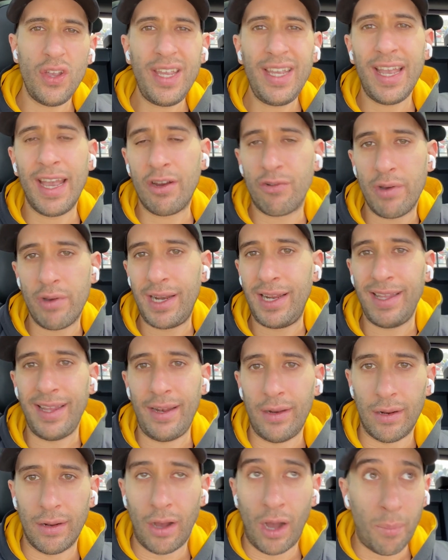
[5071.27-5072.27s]
You can get great at
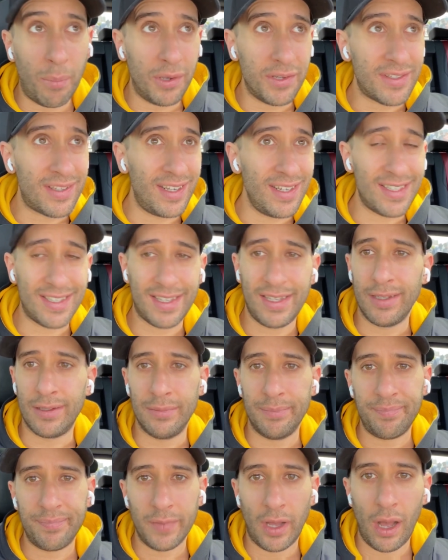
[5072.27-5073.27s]
almost any skill.